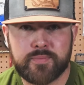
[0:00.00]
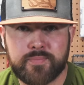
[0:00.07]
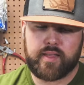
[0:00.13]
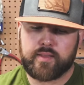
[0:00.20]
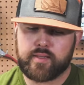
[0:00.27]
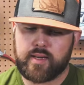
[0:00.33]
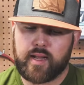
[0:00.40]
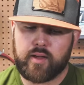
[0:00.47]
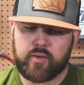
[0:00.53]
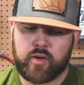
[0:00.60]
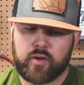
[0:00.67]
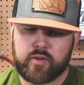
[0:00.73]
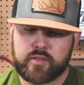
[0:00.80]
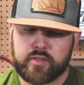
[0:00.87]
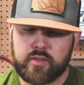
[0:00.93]
I had the Dialed
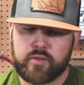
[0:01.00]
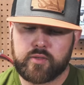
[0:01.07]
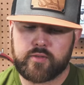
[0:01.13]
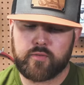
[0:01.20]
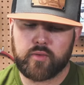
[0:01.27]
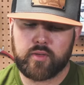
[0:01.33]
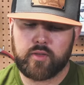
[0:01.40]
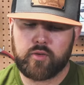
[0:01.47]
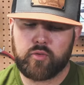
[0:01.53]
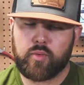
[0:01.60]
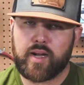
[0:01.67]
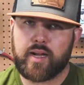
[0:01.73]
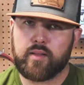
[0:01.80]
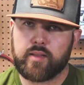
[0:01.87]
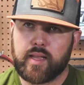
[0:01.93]
Arxos for a little
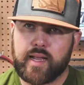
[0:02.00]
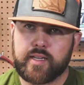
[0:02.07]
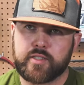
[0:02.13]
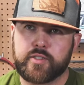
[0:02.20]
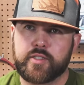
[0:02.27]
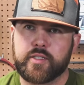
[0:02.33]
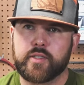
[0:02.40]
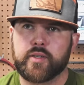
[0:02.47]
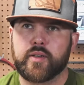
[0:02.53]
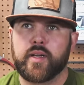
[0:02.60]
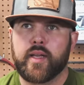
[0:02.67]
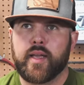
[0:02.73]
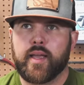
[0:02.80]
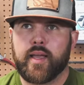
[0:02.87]
while last year,